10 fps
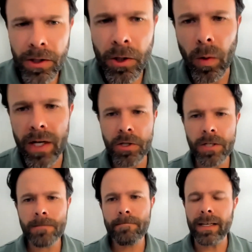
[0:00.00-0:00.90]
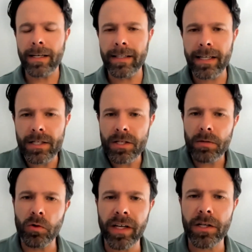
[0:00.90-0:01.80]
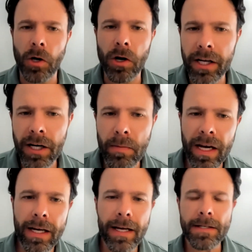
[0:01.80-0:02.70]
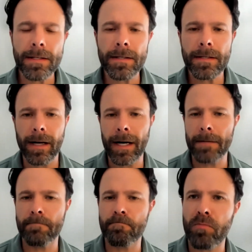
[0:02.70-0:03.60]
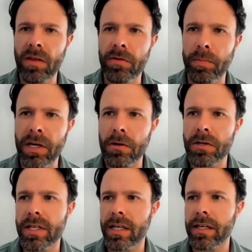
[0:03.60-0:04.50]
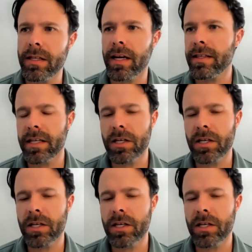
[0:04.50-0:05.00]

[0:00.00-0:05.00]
good question. And I think it's a moving target in many cases. The peer city that I